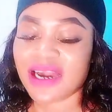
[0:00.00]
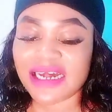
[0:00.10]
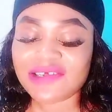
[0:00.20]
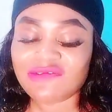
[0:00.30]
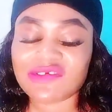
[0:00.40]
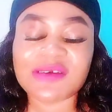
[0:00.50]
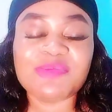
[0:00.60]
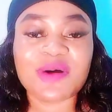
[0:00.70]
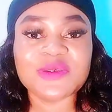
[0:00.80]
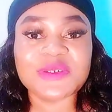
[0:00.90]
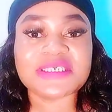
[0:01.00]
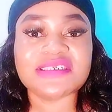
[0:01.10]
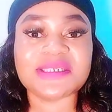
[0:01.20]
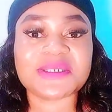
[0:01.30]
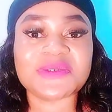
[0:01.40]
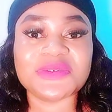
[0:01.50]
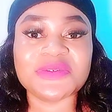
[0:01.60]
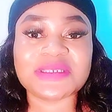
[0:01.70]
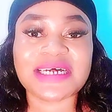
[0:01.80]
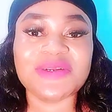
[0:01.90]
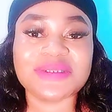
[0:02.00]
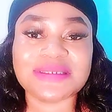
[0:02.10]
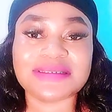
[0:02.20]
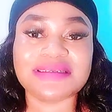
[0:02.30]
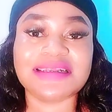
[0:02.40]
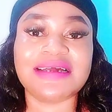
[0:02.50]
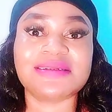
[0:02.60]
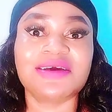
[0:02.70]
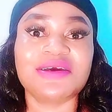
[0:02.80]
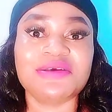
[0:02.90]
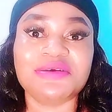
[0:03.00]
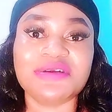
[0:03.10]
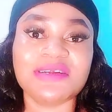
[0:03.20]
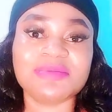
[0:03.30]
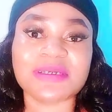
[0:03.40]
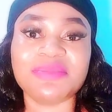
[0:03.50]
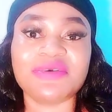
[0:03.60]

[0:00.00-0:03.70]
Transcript: And if you keep on using it, you will start noticing that your lips are